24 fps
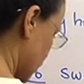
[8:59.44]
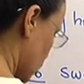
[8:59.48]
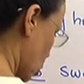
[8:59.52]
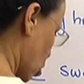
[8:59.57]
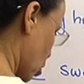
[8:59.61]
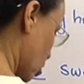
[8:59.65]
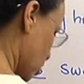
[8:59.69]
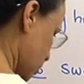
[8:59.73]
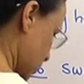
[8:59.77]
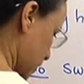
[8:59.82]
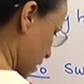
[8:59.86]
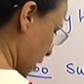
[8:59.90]

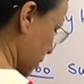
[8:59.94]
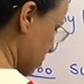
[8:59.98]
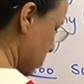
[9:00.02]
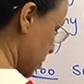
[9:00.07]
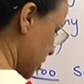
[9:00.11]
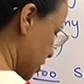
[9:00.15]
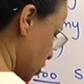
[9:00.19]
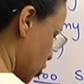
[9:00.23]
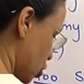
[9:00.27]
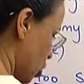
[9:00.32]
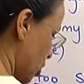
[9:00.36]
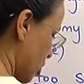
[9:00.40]
or that
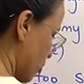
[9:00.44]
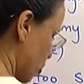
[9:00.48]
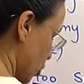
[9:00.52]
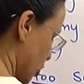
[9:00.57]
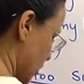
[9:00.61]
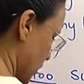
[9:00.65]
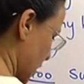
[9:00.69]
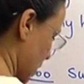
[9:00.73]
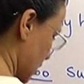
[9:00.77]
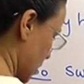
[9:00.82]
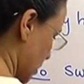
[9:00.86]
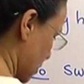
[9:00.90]
means she
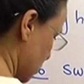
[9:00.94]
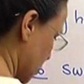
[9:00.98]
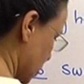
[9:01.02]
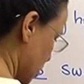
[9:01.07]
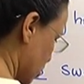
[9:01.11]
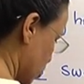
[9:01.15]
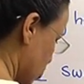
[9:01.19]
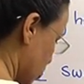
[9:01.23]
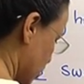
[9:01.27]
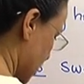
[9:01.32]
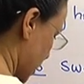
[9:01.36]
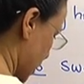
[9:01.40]
was unable
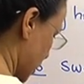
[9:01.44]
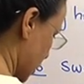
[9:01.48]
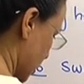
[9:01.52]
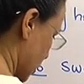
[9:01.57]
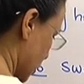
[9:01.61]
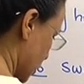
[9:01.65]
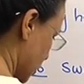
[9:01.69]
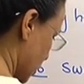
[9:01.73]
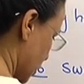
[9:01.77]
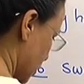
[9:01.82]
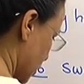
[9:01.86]
to study.